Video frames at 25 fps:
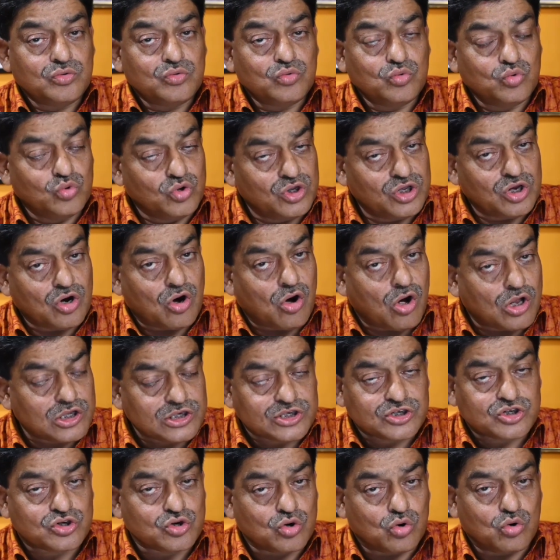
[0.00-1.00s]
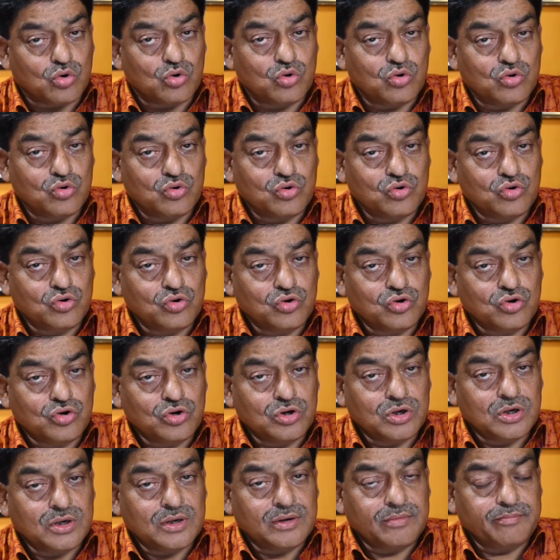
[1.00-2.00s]
we also
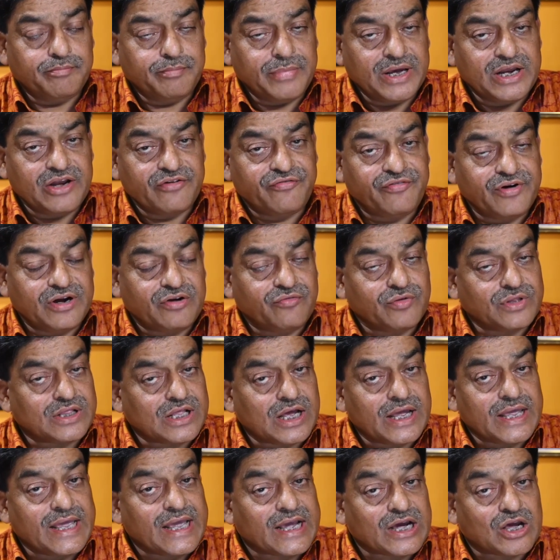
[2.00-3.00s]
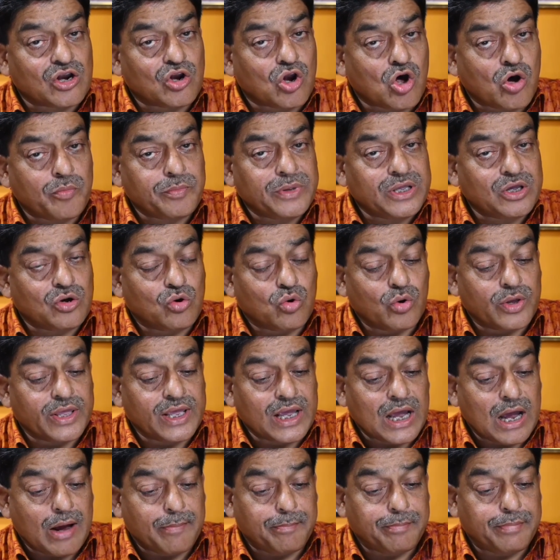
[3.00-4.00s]
benefit with our economy
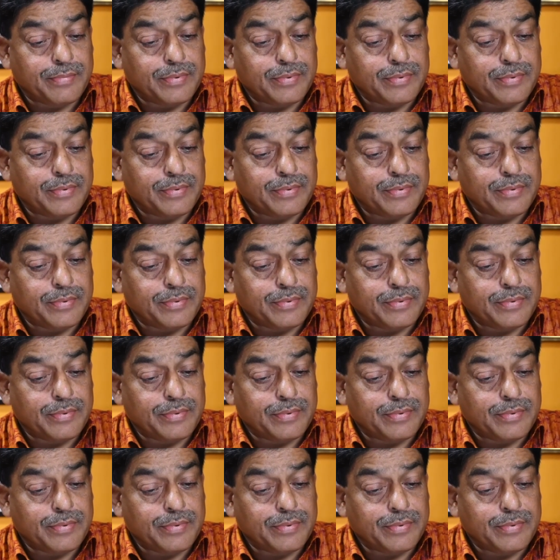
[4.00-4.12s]
going up.